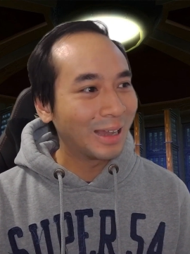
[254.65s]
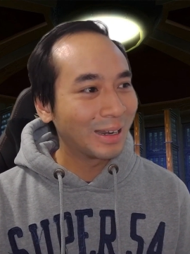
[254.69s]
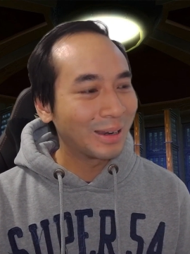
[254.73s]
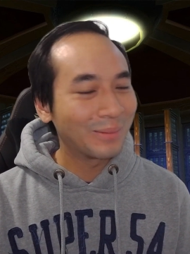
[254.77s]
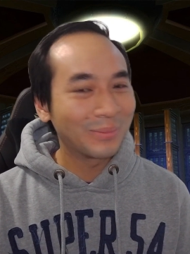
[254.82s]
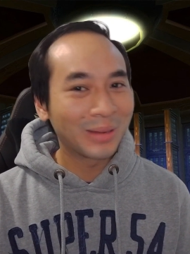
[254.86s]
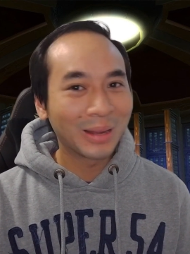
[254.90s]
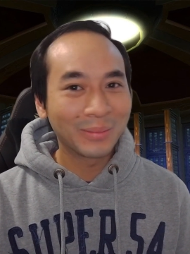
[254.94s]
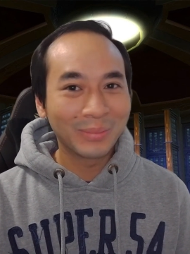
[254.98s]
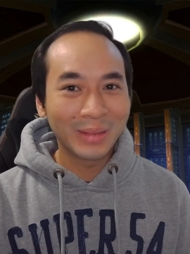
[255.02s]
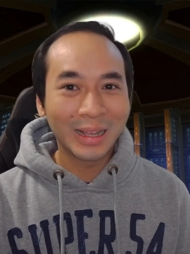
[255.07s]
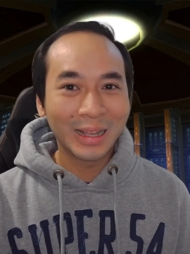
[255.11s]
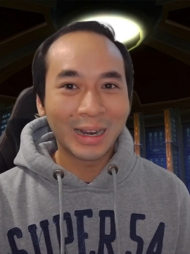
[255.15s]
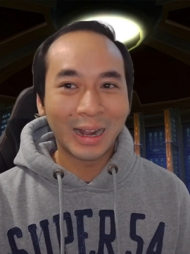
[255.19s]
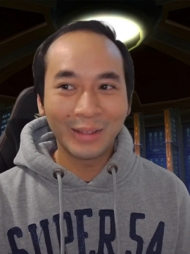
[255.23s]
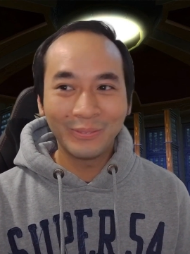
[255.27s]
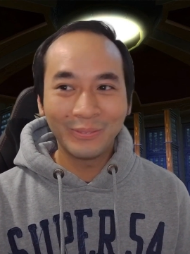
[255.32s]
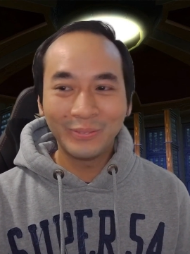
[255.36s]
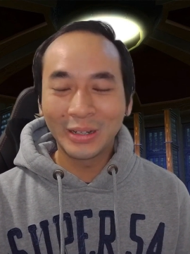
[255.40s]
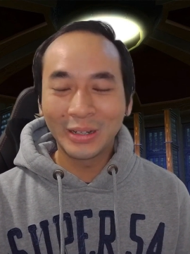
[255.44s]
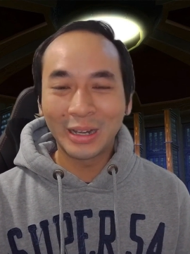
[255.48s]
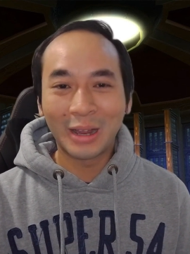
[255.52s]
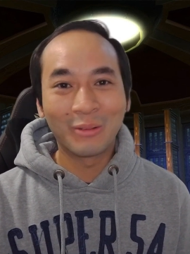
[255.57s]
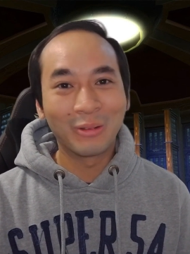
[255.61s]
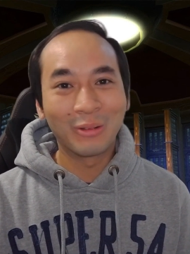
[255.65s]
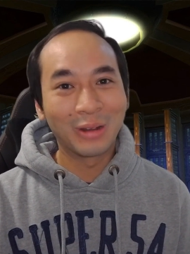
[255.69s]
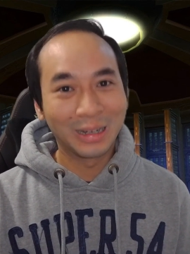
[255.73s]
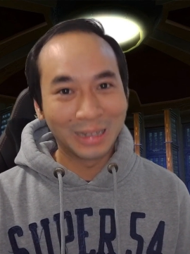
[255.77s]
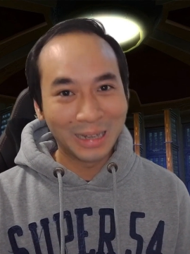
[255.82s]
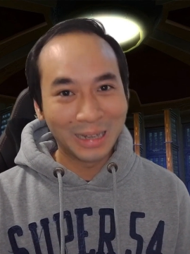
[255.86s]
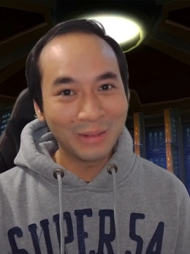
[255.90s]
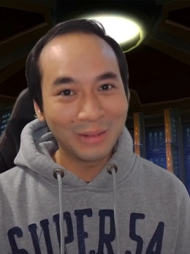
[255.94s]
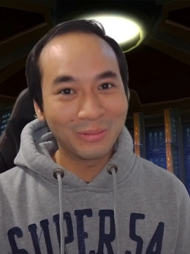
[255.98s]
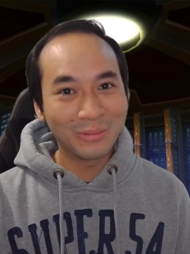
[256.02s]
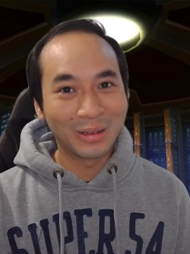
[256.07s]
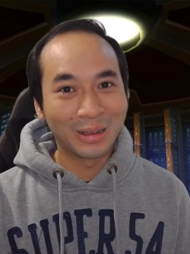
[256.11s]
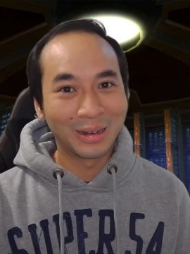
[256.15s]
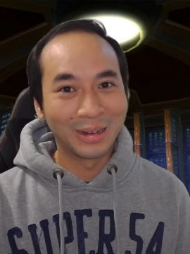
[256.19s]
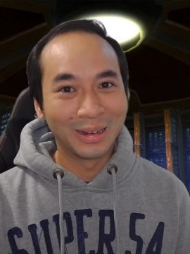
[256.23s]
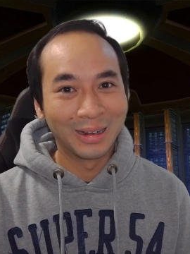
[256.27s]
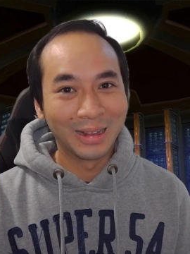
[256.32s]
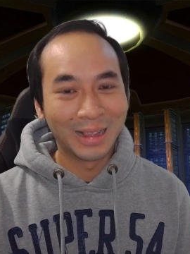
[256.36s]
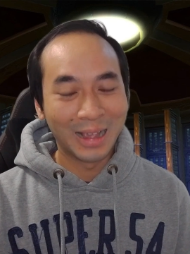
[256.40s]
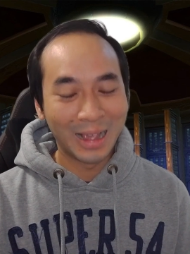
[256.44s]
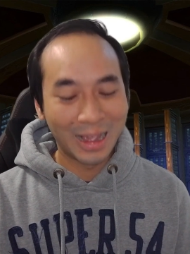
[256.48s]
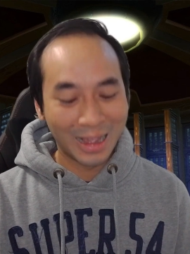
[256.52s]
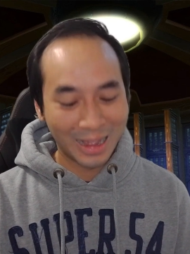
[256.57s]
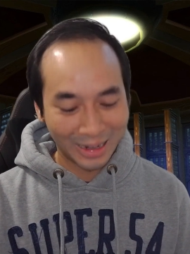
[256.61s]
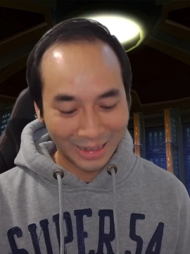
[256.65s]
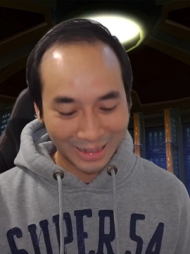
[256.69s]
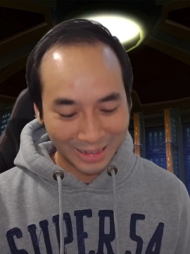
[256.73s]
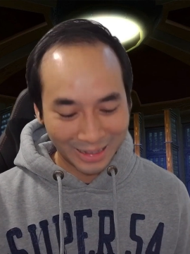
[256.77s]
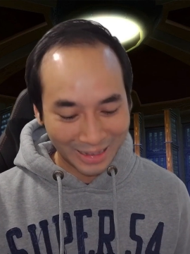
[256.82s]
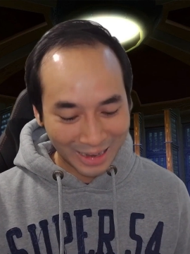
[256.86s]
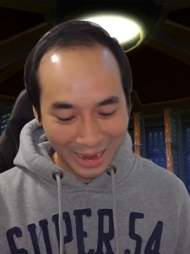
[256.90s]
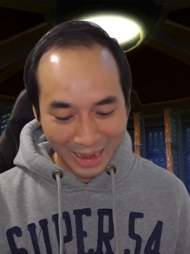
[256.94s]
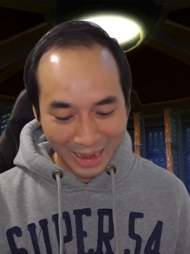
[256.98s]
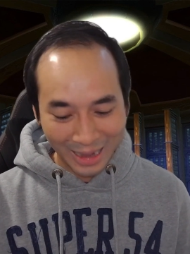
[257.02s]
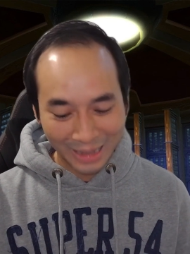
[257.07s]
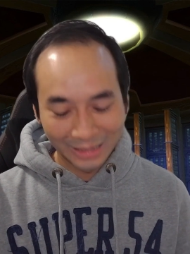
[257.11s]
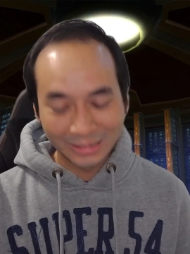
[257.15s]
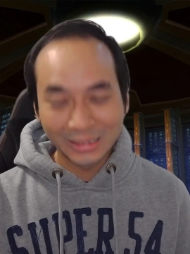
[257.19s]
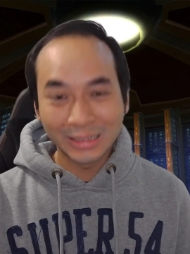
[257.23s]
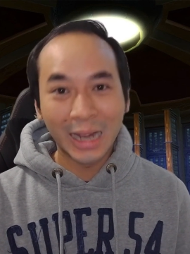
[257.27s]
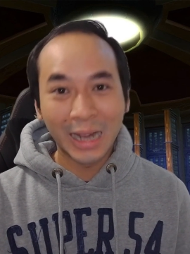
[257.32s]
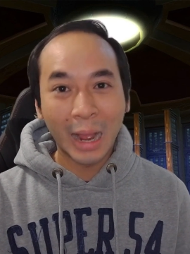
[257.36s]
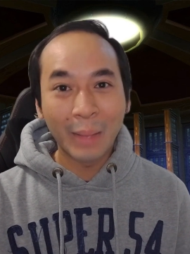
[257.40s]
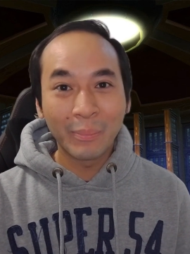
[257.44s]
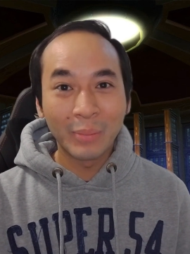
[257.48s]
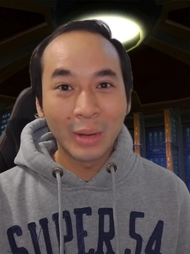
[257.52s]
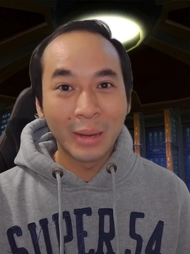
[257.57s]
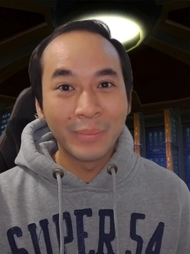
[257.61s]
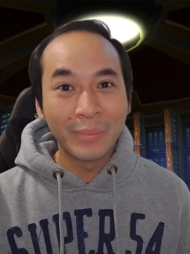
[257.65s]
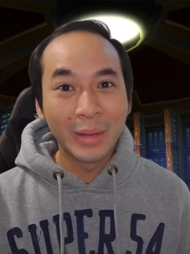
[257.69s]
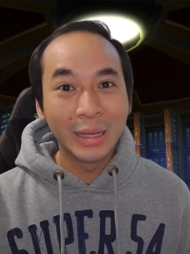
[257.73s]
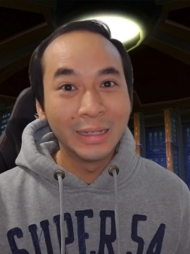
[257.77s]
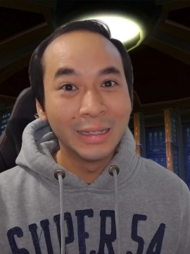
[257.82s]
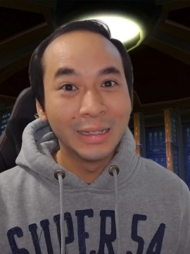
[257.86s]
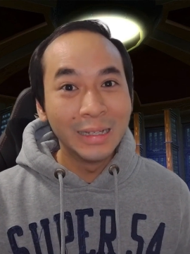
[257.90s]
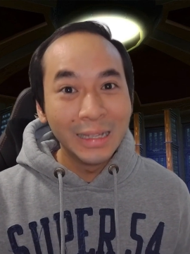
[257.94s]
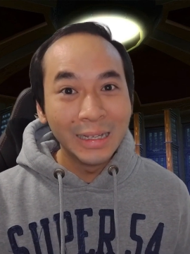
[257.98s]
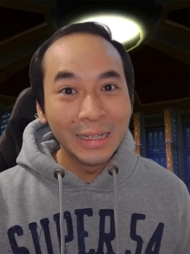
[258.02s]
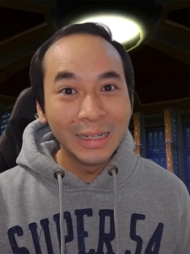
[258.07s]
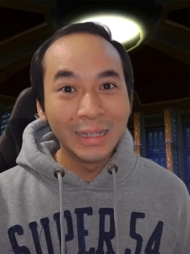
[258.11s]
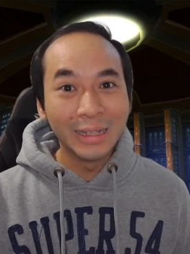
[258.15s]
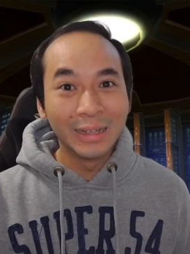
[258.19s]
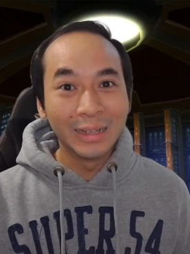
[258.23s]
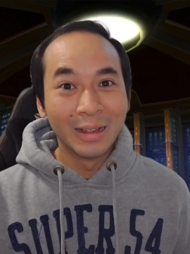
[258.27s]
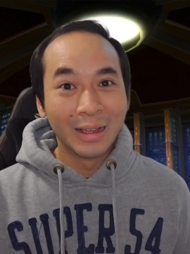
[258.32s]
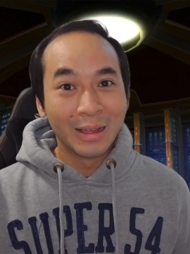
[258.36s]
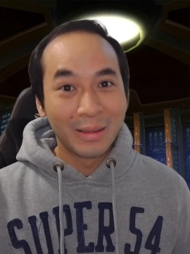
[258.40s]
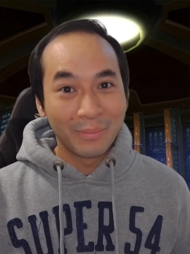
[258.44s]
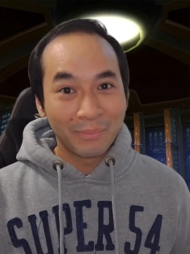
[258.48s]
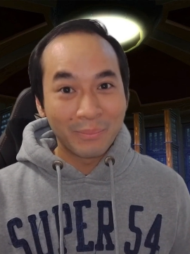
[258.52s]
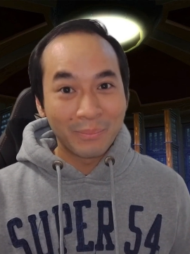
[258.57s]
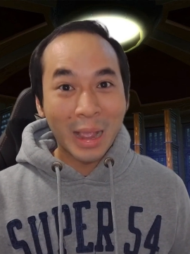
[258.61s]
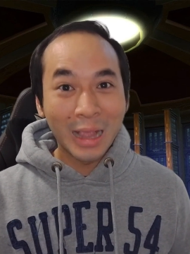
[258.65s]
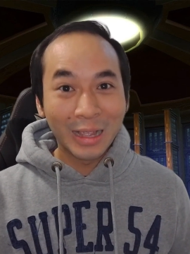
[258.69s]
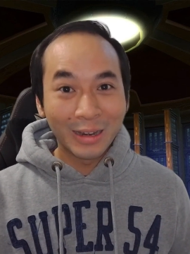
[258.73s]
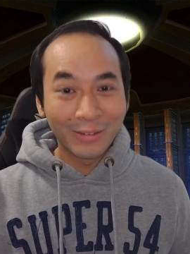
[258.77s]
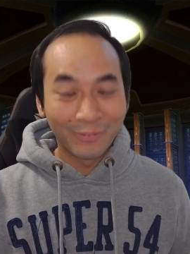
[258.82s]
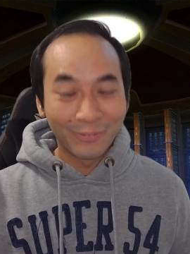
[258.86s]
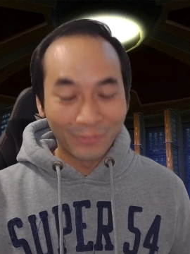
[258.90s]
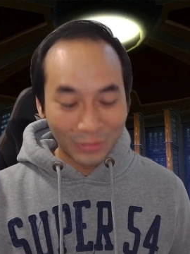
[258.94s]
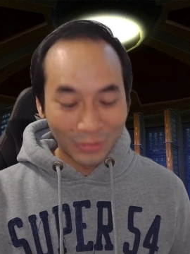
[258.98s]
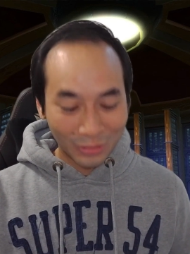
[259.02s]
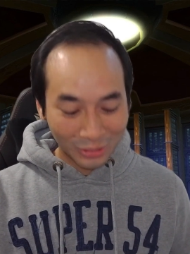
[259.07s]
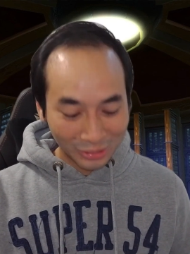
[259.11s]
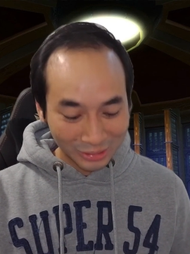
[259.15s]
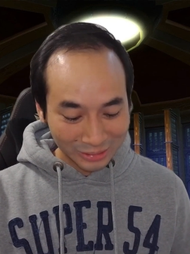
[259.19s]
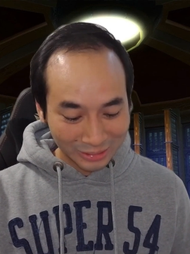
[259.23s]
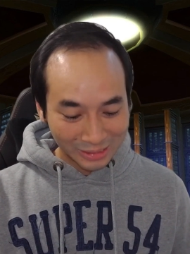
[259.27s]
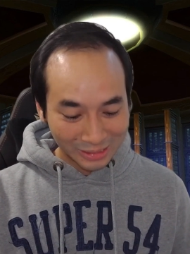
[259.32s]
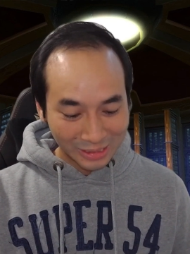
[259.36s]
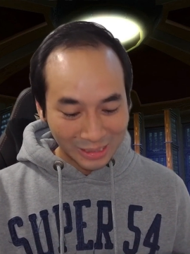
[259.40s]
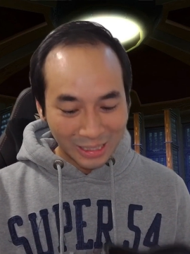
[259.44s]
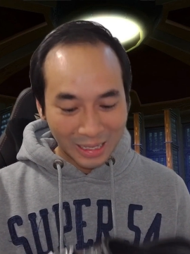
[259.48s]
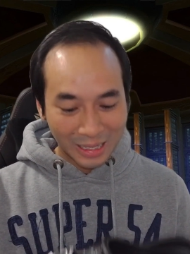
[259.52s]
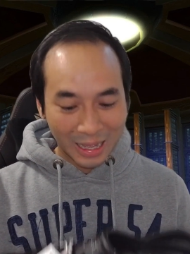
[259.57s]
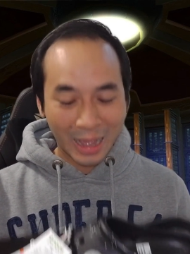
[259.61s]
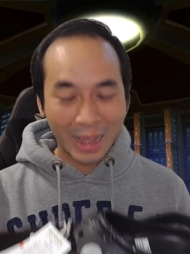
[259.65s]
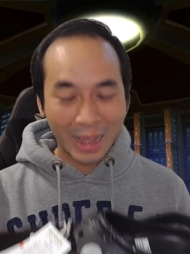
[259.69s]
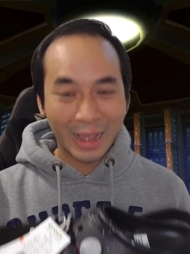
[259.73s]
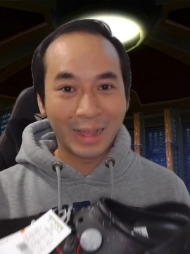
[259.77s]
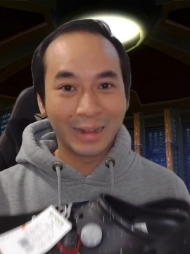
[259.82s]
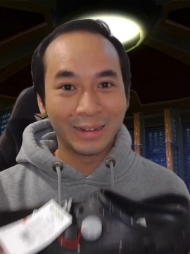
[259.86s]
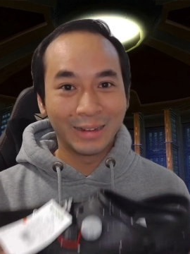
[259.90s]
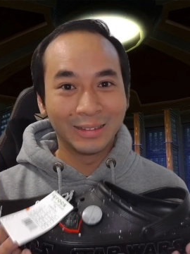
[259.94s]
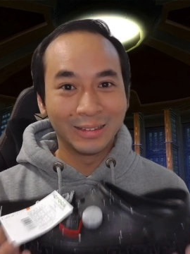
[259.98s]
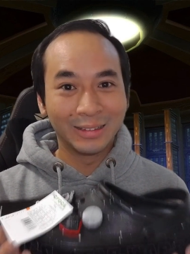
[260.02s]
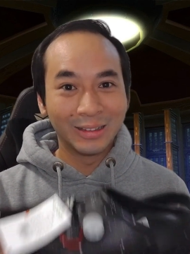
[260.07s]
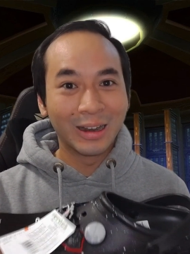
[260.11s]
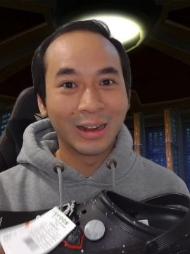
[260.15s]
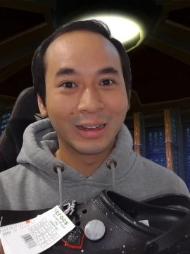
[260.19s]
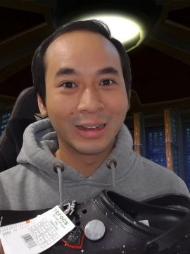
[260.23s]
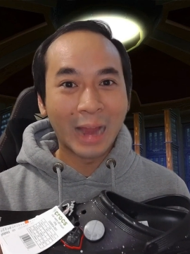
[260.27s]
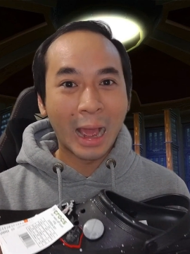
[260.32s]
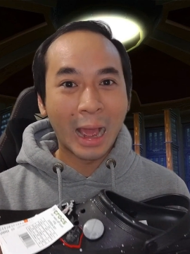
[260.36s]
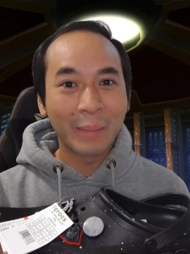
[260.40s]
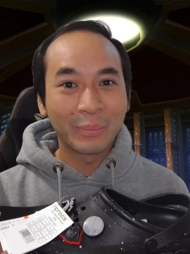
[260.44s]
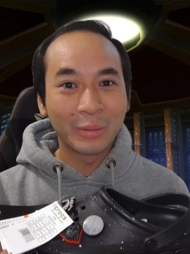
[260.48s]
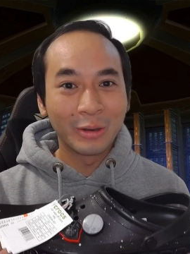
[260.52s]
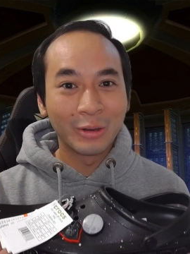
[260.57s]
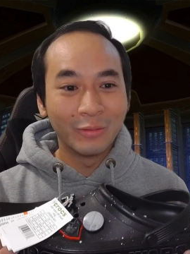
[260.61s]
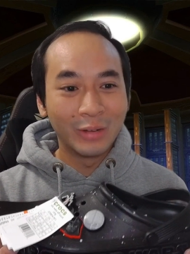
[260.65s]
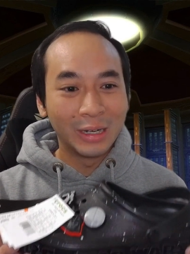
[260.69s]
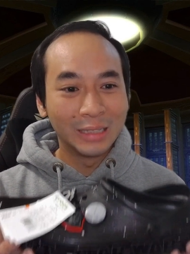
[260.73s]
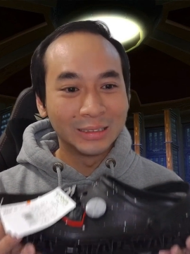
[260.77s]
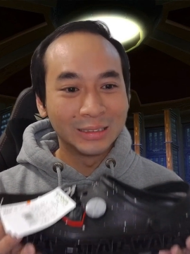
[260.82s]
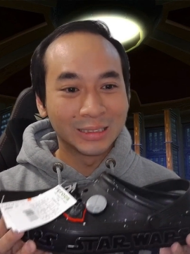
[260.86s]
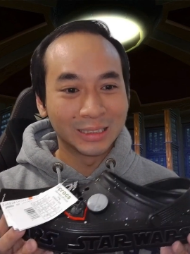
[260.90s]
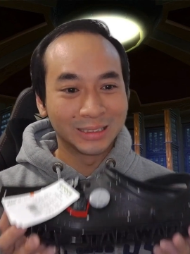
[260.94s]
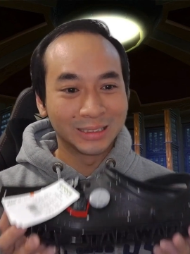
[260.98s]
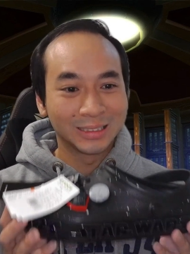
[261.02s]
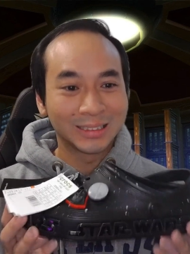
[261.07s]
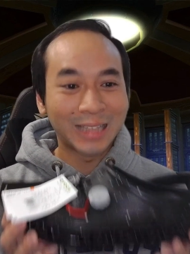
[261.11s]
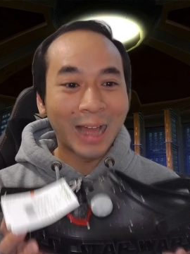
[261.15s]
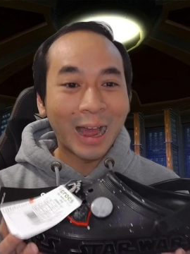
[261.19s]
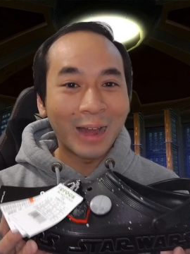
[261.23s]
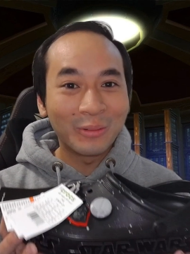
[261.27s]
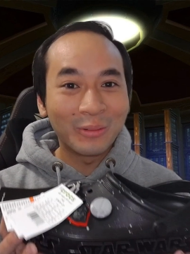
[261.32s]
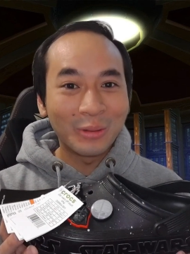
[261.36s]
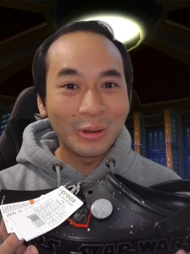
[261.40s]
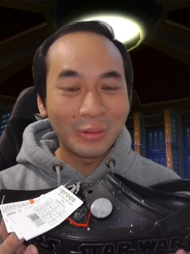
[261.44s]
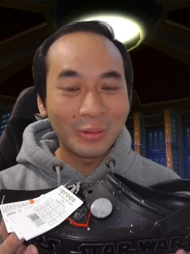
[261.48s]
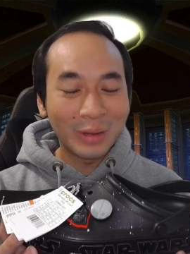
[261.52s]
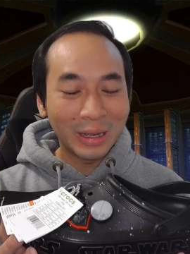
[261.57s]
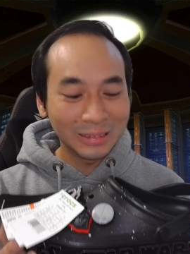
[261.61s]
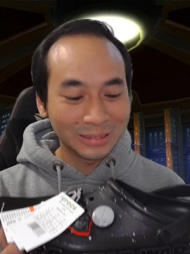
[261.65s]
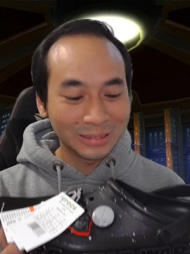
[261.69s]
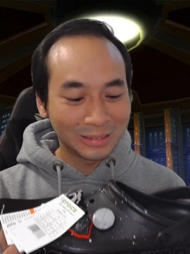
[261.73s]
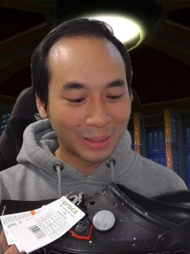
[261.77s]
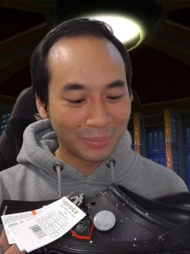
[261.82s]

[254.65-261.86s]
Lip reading: And I'm like, man, I think I want to get one. And yeah, it just happened to be nearly May the 4th, and you know, they happened to release a Star Wars one.